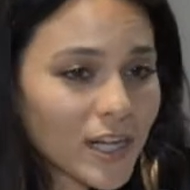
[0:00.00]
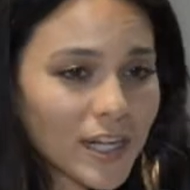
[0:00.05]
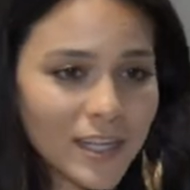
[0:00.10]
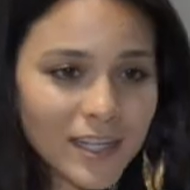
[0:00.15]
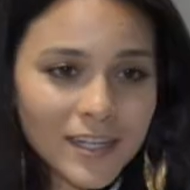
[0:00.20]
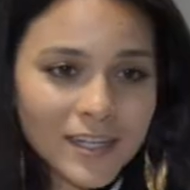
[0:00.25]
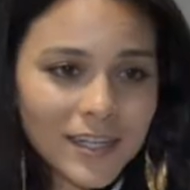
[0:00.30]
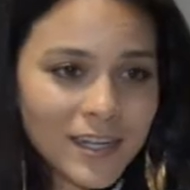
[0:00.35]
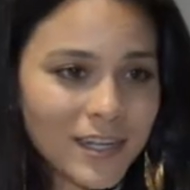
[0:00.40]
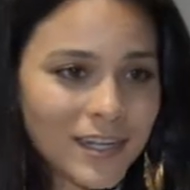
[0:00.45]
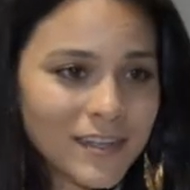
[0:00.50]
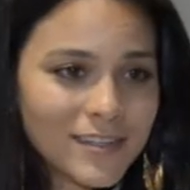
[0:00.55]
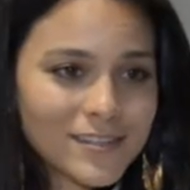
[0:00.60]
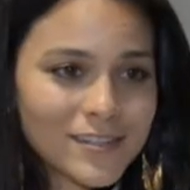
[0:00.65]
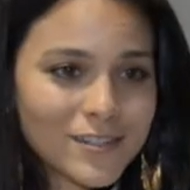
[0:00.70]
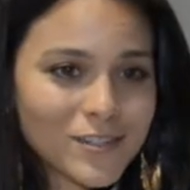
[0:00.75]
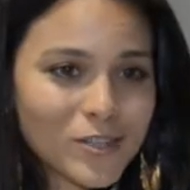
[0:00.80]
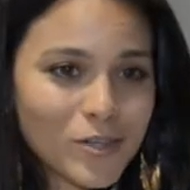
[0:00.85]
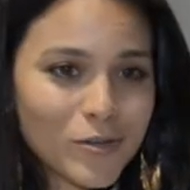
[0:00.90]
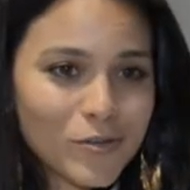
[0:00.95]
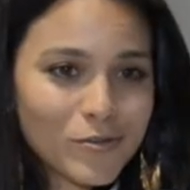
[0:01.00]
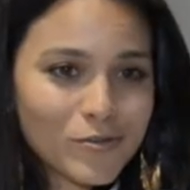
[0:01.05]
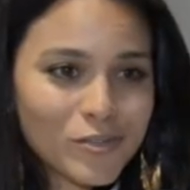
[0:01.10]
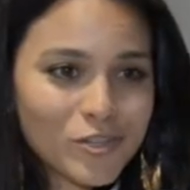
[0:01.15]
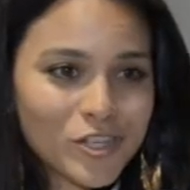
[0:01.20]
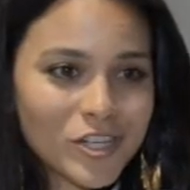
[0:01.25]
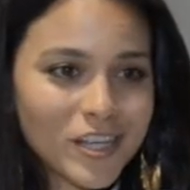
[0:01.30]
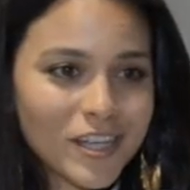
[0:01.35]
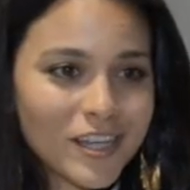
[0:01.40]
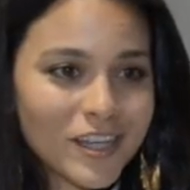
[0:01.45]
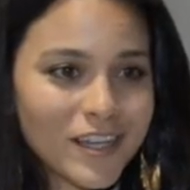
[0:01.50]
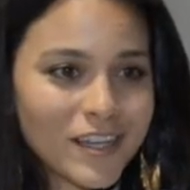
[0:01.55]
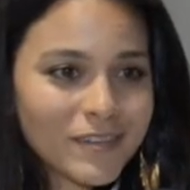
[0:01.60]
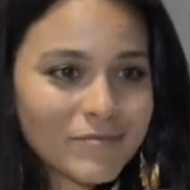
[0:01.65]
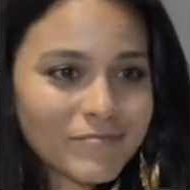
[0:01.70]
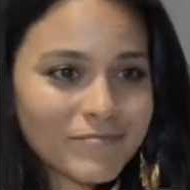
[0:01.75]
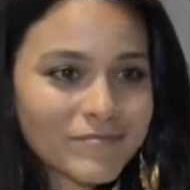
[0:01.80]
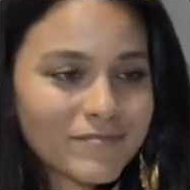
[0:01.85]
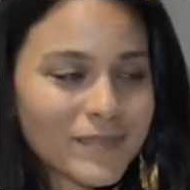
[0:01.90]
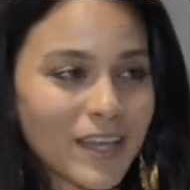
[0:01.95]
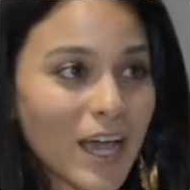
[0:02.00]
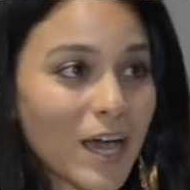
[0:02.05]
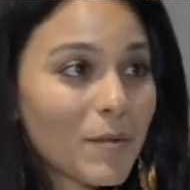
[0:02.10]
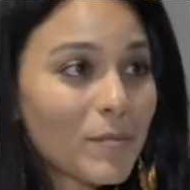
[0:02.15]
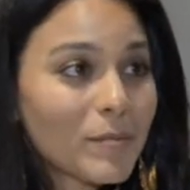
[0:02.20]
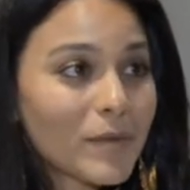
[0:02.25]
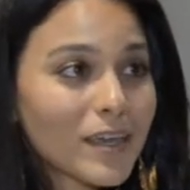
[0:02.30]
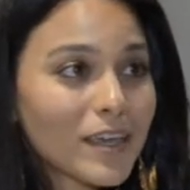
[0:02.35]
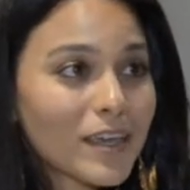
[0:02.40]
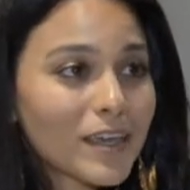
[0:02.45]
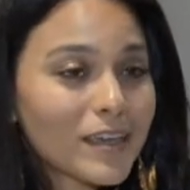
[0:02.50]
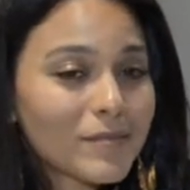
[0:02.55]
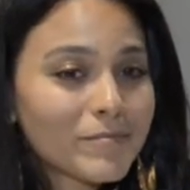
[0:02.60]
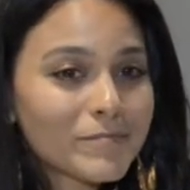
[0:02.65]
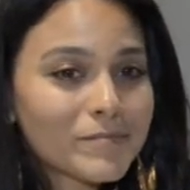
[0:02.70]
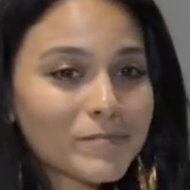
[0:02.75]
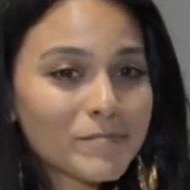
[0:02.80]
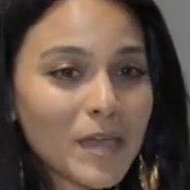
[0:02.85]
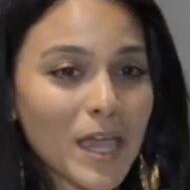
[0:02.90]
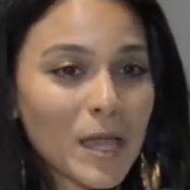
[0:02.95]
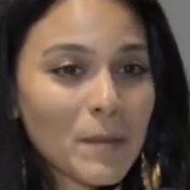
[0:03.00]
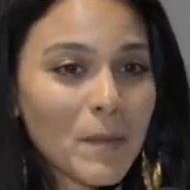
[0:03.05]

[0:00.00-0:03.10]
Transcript: it, and so she helped me make